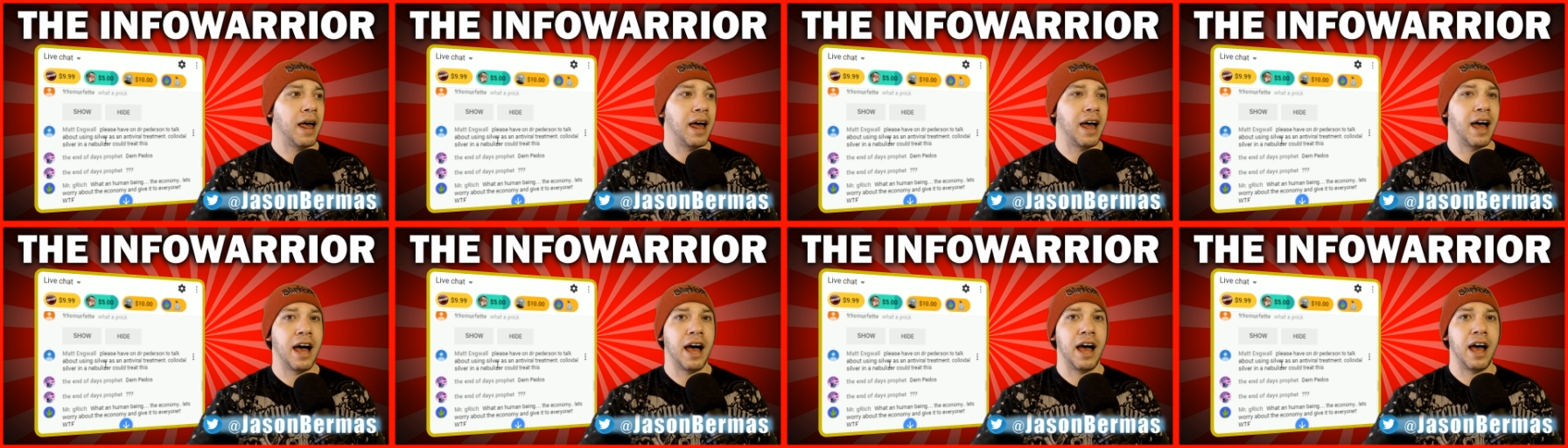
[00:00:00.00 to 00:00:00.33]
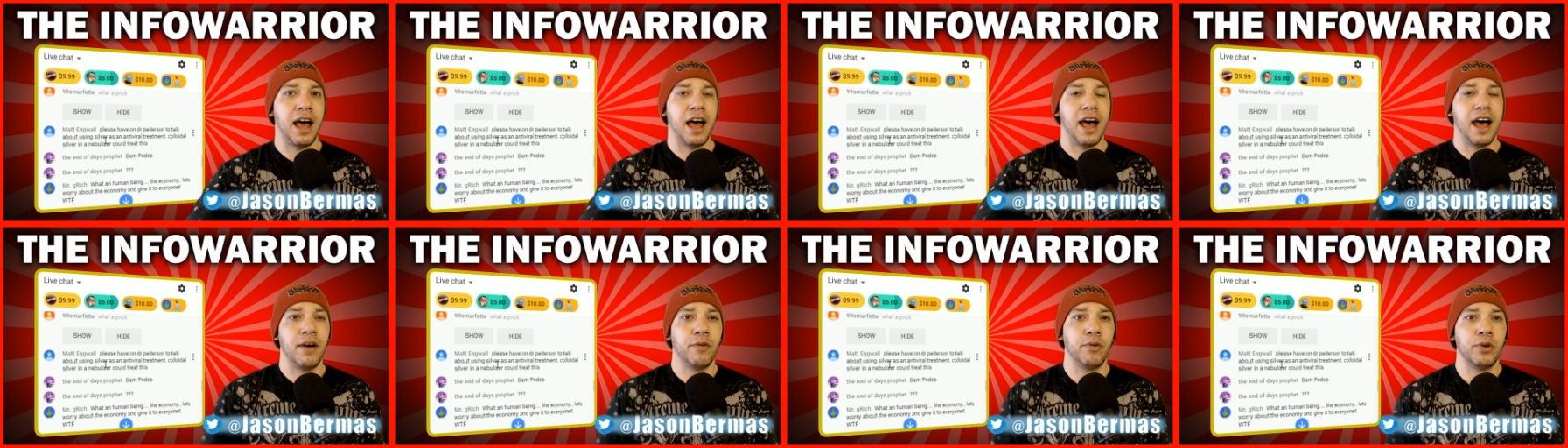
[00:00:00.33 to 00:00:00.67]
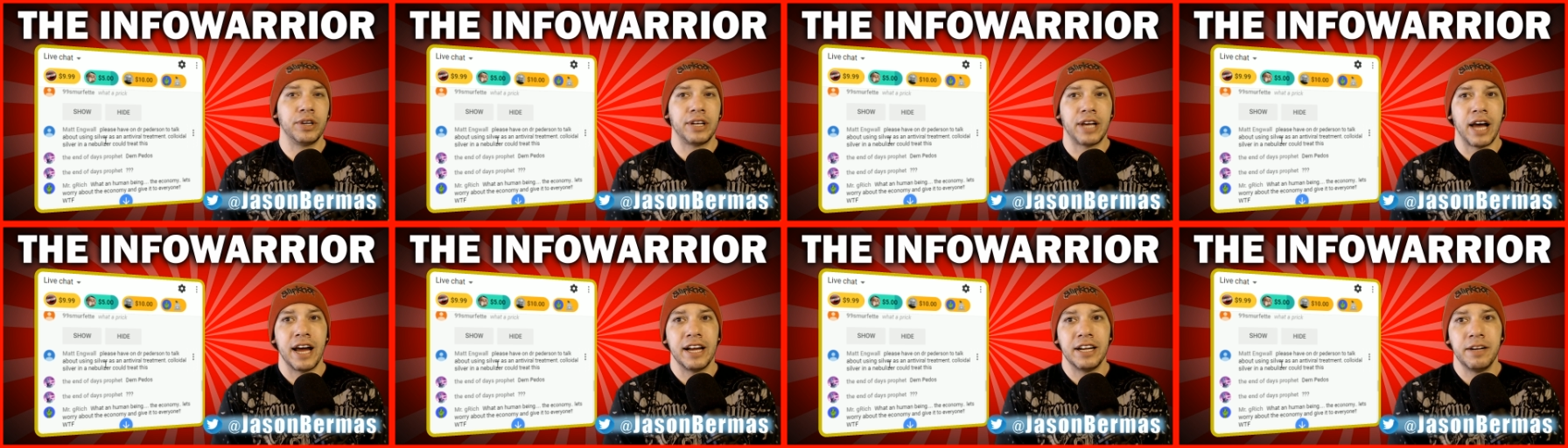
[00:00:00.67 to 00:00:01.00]
I would
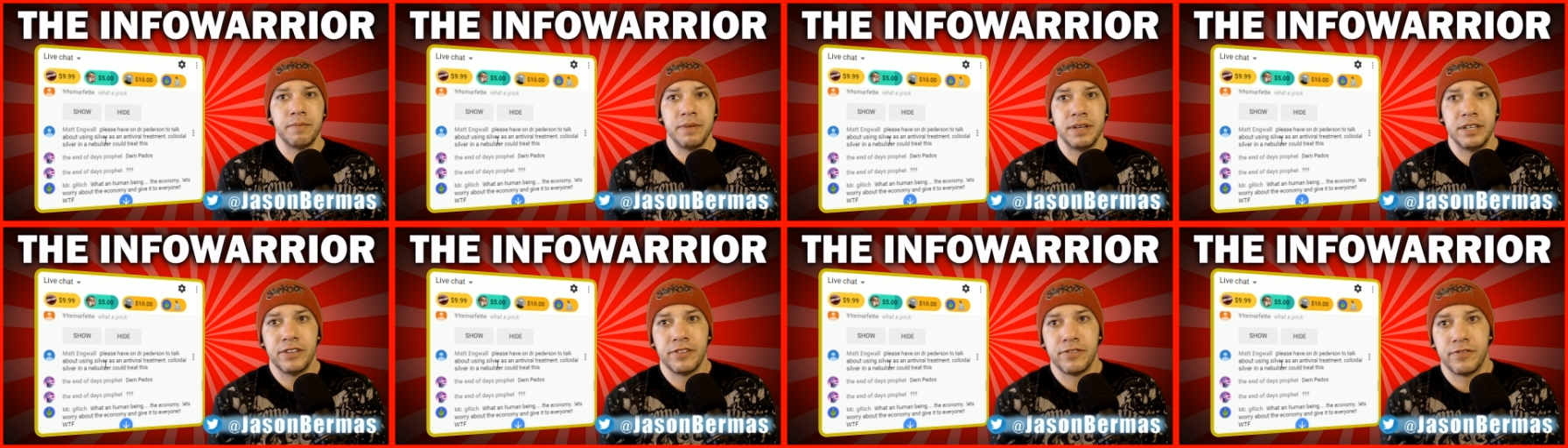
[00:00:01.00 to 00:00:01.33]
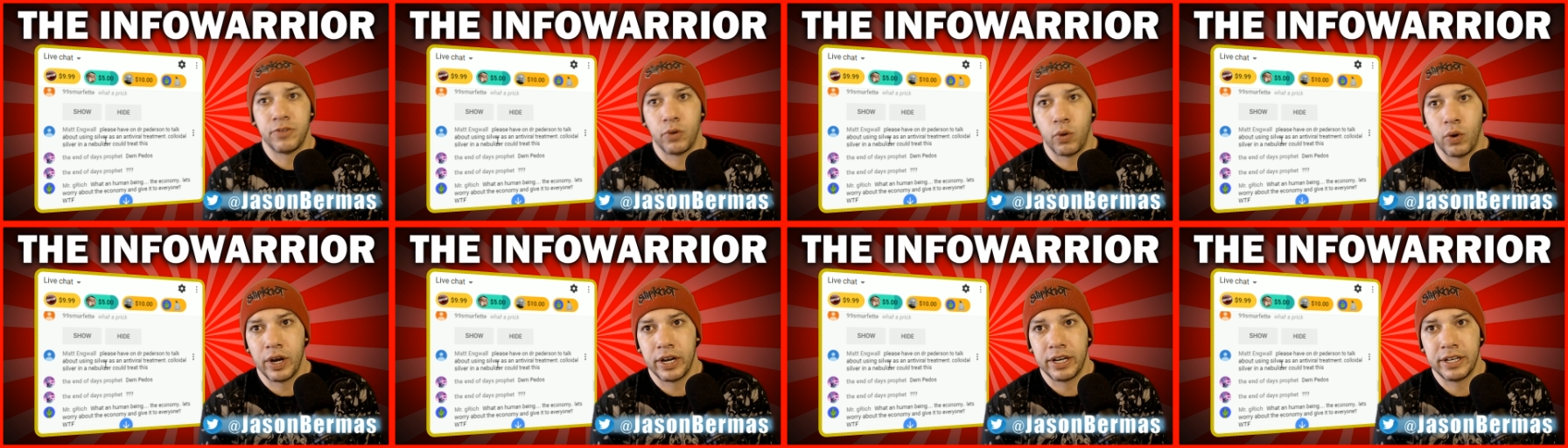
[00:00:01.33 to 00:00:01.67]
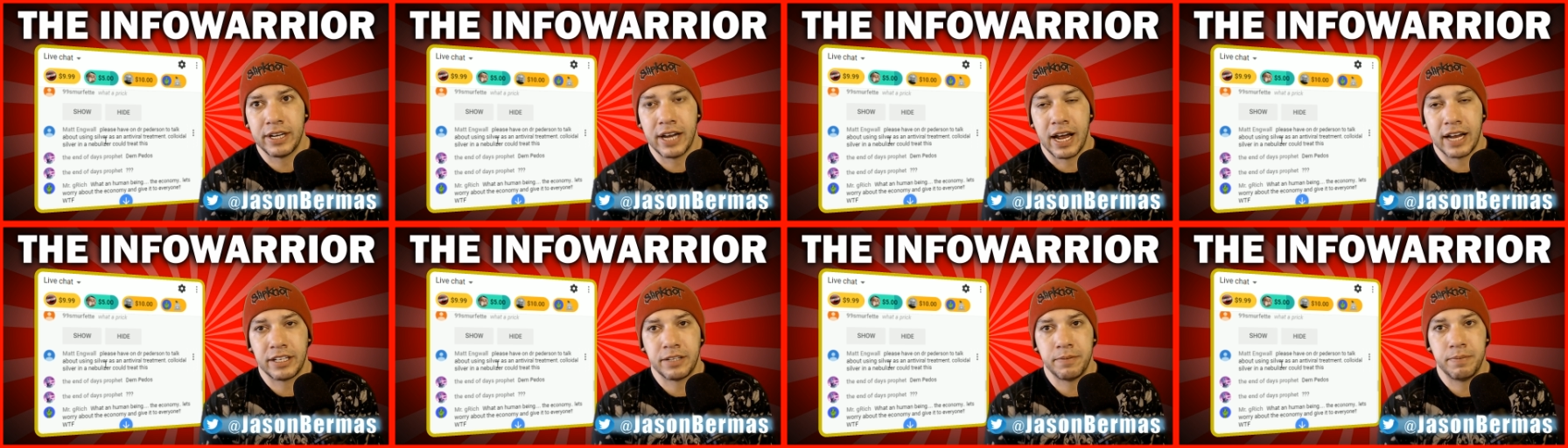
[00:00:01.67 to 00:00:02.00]
kind of be devoid
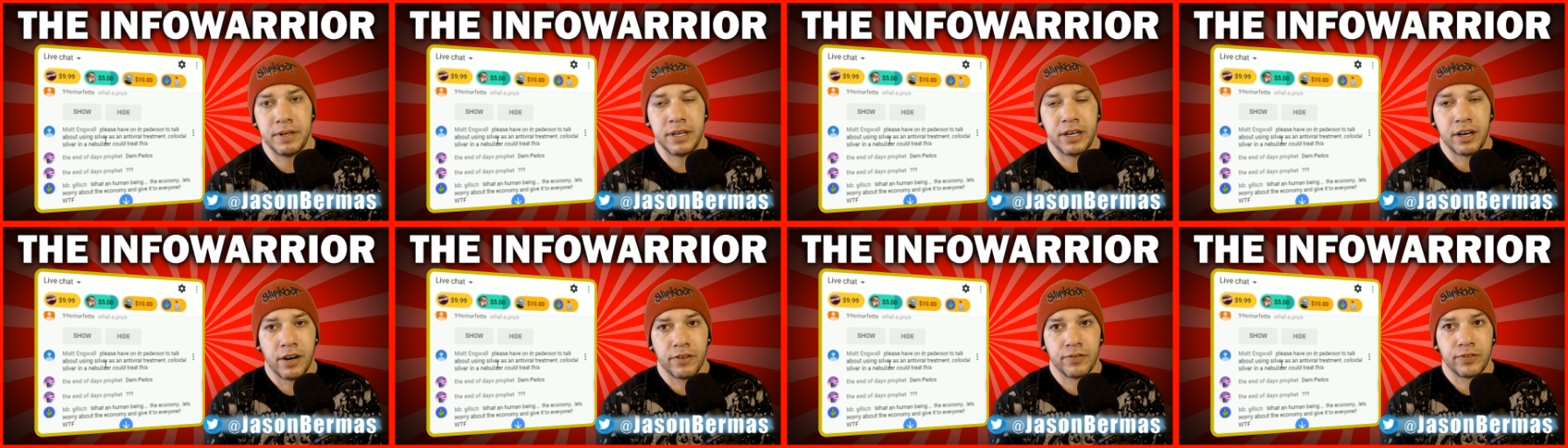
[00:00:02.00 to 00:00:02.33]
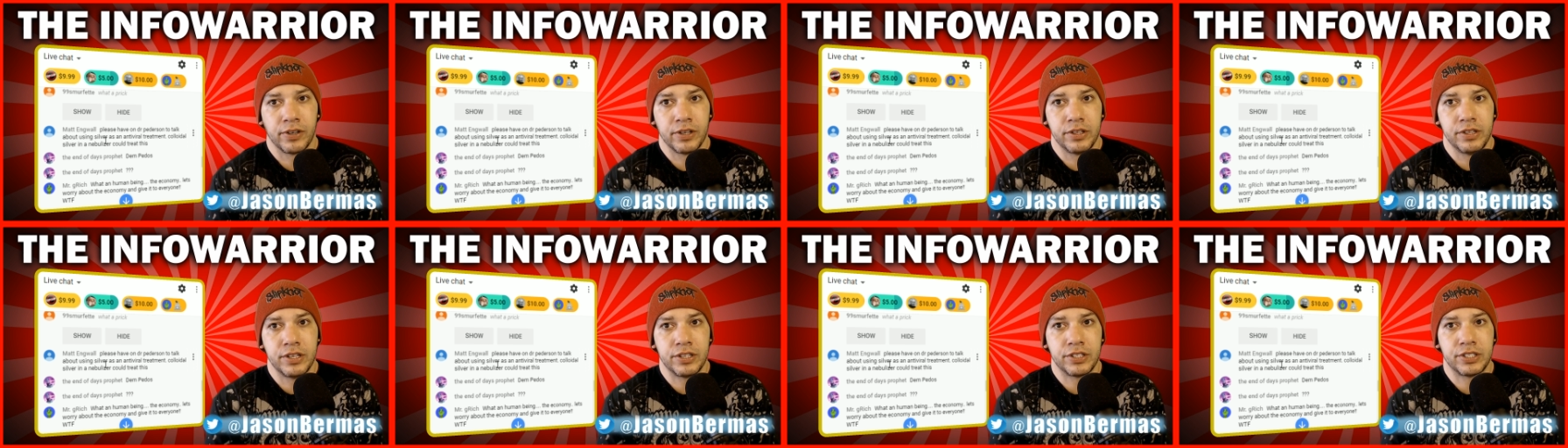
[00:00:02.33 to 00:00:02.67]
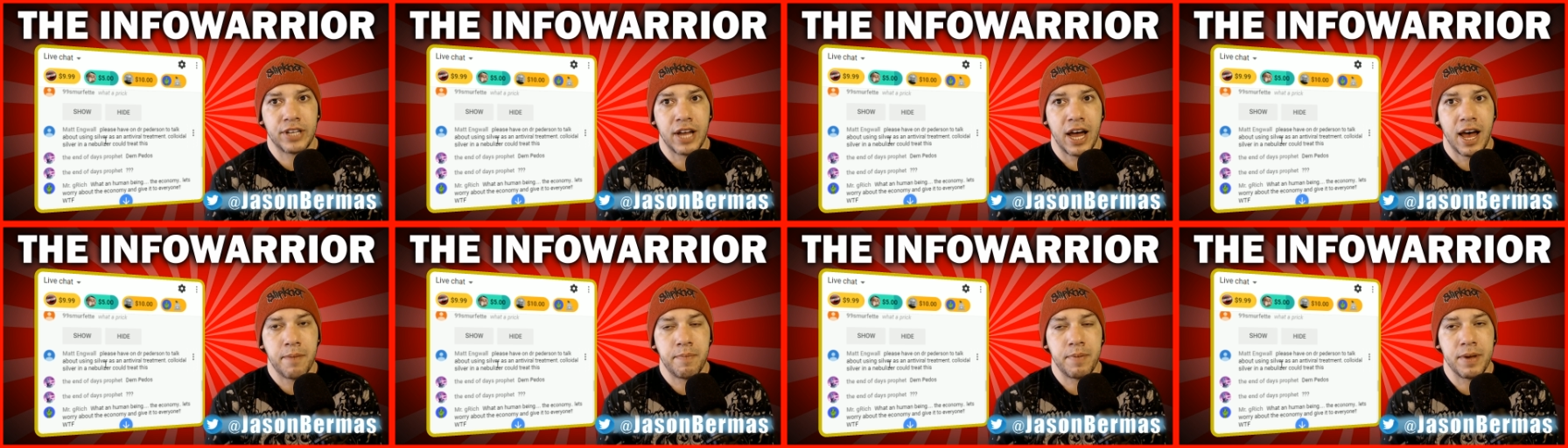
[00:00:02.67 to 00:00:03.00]
not to be covering this
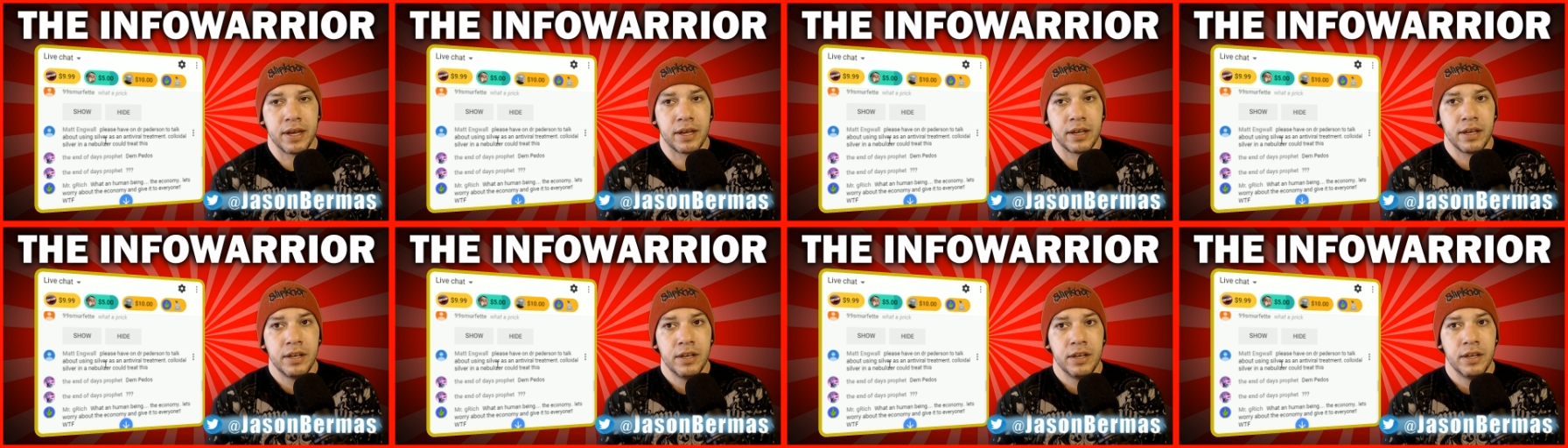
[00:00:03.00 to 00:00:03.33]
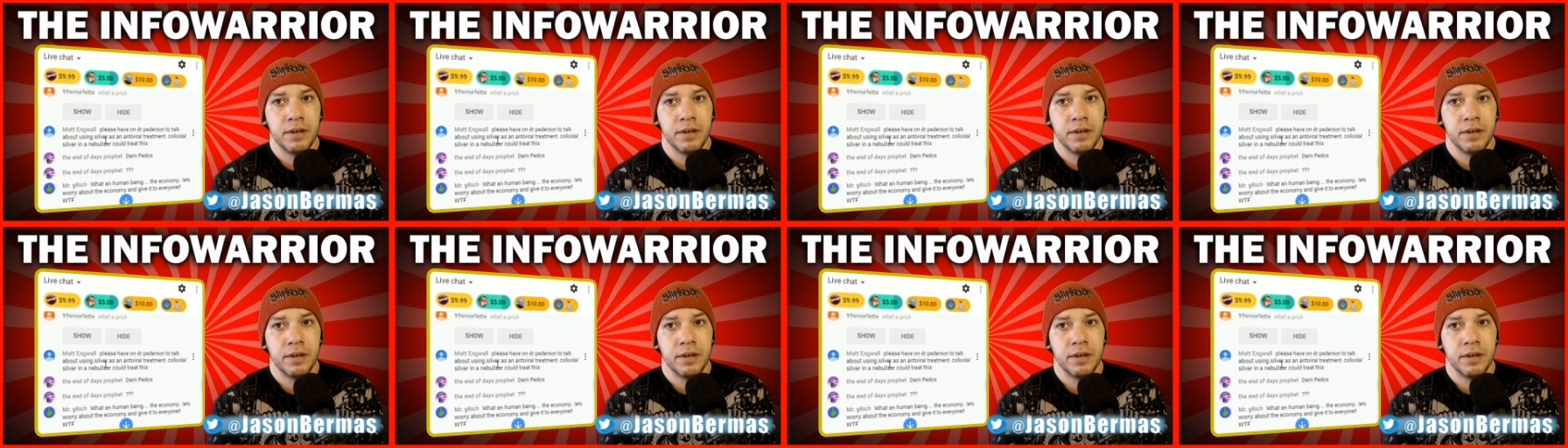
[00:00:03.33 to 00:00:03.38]
topic